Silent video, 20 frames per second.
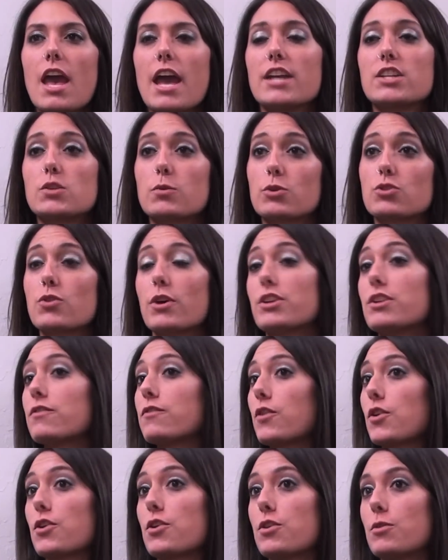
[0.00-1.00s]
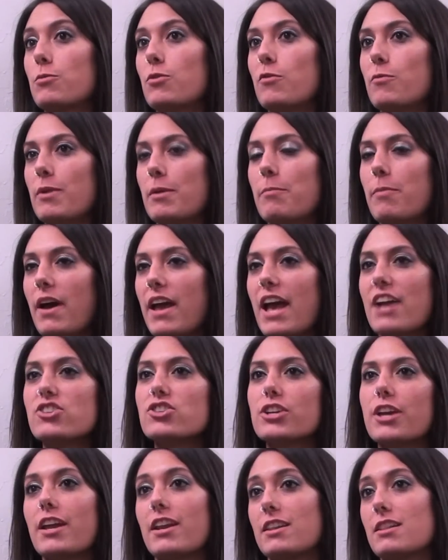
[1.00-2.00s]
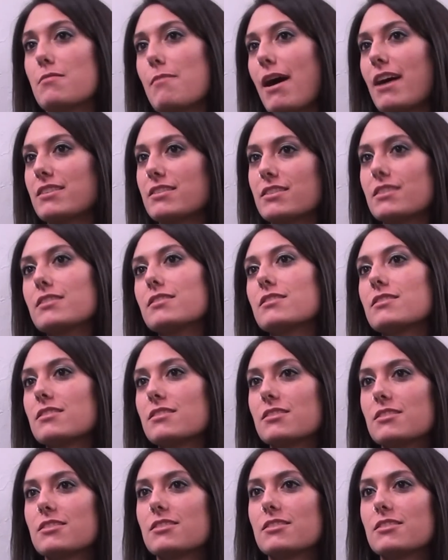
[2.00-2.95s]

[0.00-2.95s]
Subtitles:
and so we're trying to further the movement by educating the masses.